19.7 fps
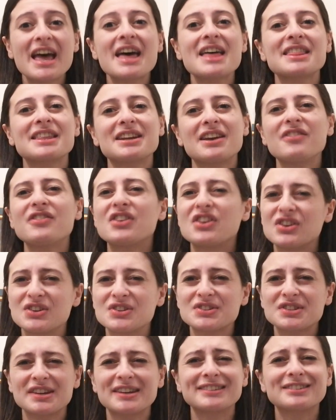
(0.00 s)
that I've
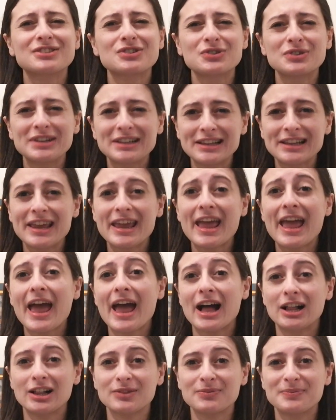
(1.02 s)
used and really
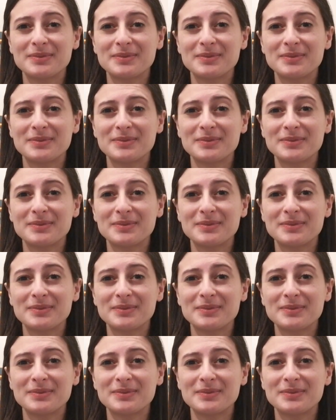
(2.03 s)
helped